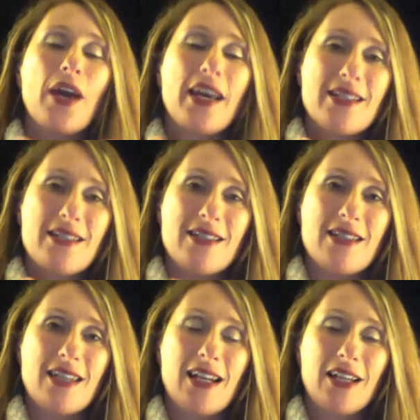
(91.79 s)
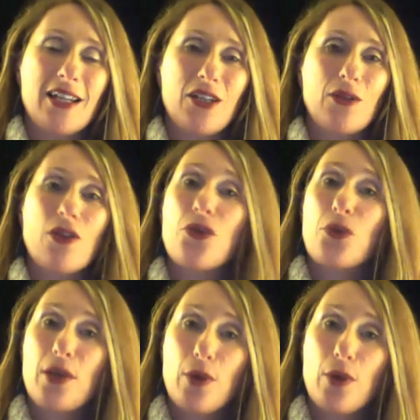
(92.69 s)
essence is telling you are the
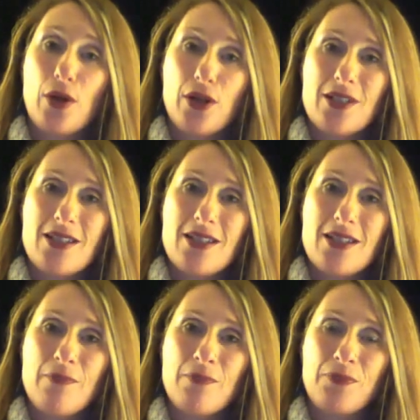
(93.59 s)
three words